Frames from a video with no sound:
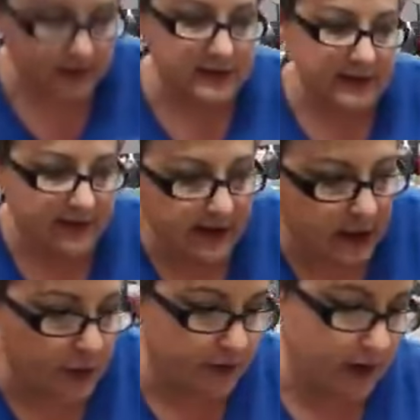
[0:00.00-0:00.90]
Let's see if I can
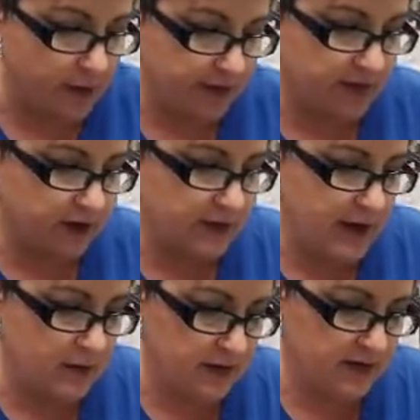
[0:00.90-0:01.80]
open them. Hopefully they'll come
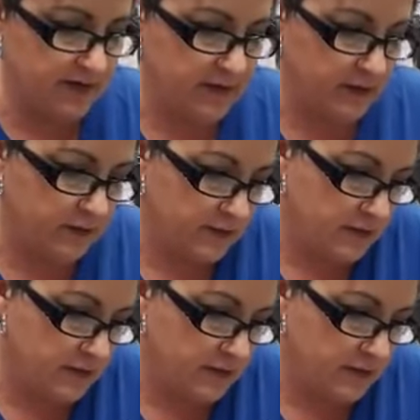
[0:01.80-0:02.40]
out with different.